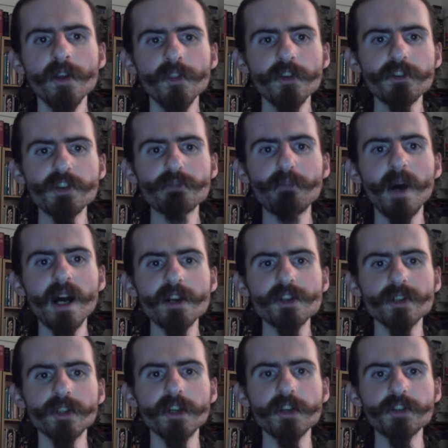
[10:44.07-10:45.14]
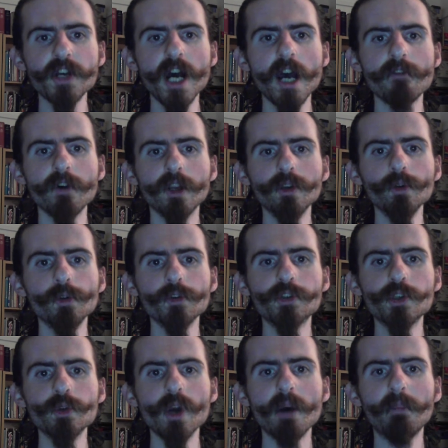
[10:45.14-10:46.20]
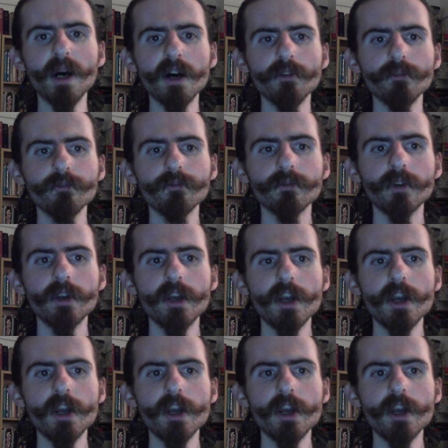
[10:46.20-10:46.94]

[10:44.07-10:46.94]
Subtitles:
This is partially, as I have alluded to above,